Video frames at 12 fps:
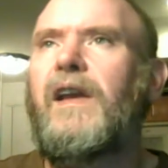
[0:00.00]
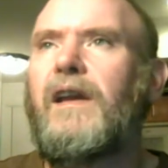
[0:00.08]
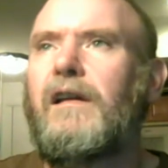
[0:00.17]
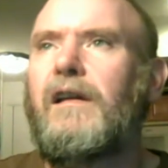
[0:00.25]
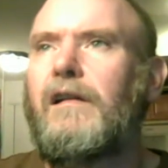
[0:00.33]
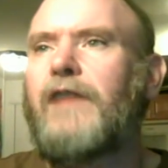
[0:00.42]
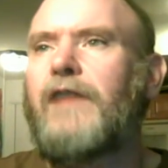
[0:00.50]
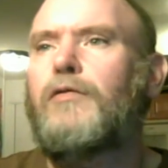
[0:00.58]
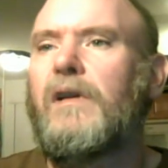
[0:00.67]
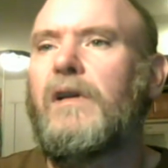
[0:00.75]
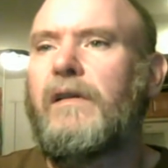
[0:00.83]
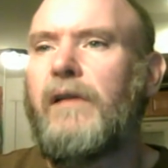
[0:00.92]
an
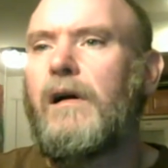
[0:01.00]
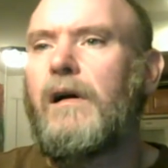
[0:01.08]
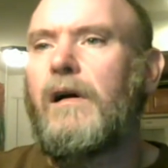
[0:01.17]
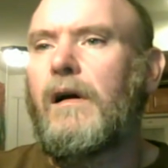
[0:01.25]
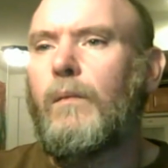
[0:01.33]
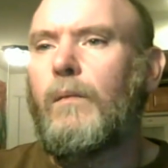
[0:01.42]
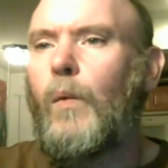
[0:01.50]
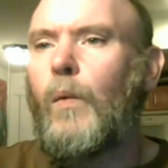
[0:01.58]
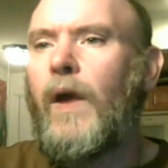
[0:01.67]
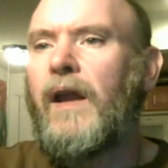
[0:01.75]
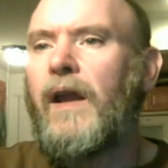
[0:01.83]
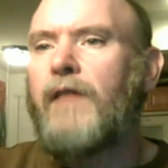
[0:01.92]
electric guitar
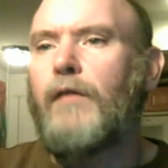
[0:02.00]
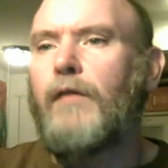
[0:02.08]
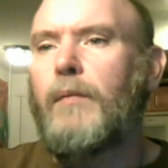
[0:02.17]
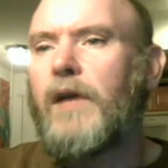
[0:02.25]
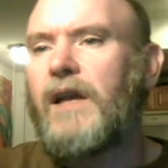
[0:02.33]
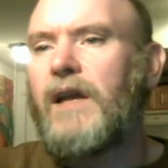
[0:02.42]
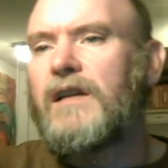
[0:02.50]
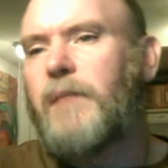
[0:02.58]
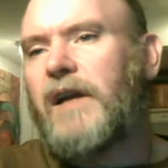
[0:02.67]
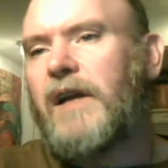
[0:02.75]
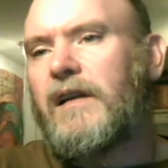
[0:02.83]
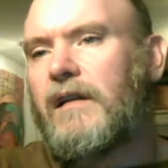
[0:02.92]
when everybody
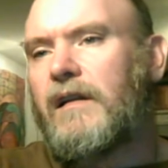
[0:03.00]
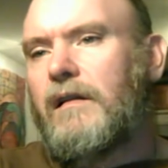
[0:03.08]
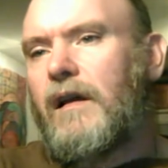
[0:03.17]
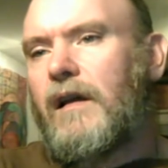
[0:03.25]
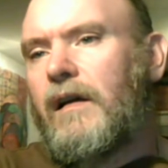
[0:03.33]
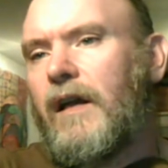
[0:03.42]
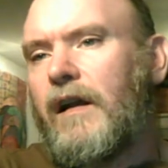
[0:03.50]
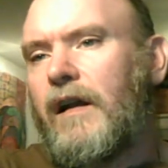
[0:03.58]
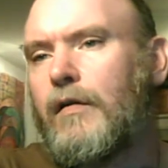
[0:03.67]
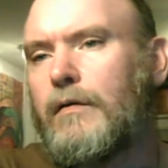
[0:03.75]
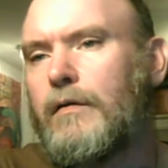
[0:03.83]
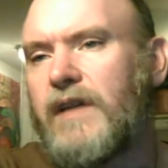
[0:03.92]
expected an
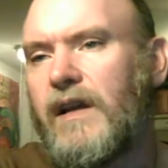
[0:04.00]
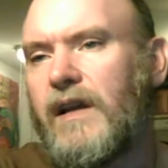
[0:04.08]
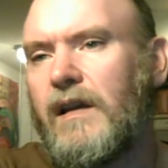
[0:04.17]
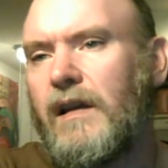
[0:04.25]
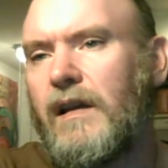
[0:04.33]
acoustic.